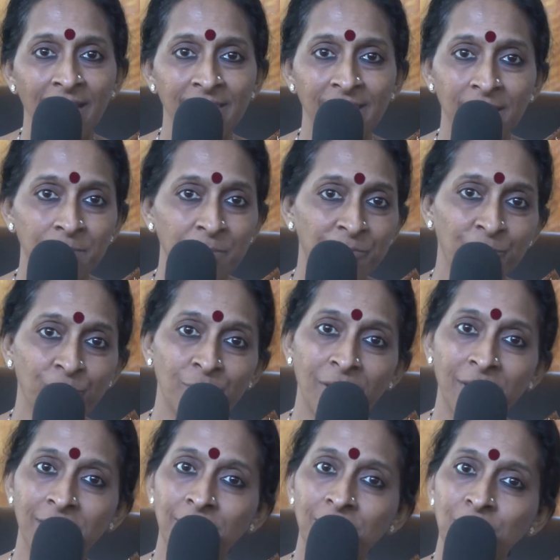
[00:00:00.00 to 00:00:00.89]
And then
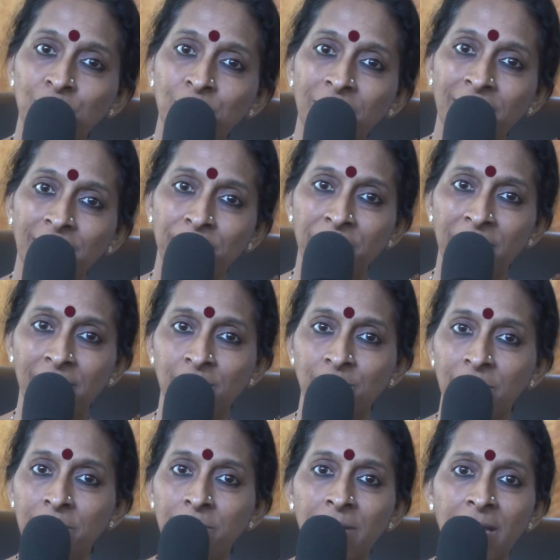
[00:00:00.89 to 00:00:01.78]
before I knew, I had
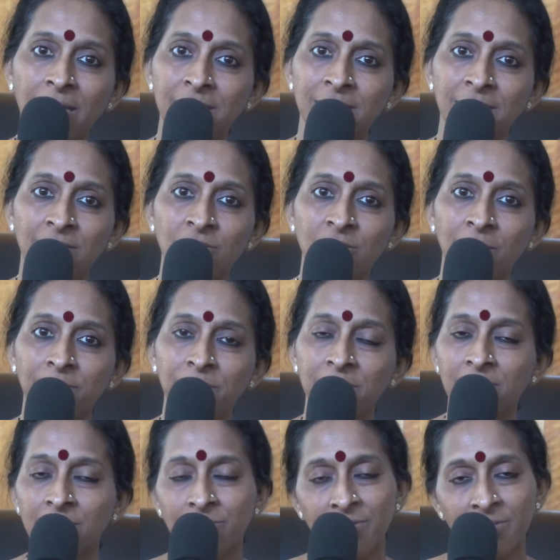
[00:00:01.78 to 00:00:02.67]
packed my bags and
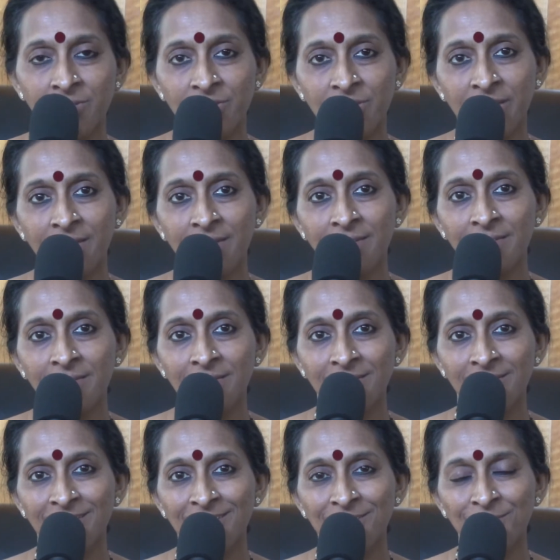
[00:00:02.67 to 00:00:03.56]
jumped into the train
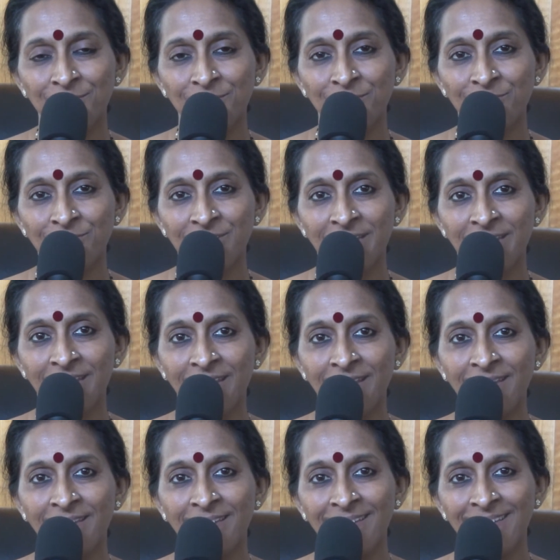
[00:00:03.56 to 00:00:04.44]
to go to Chennai.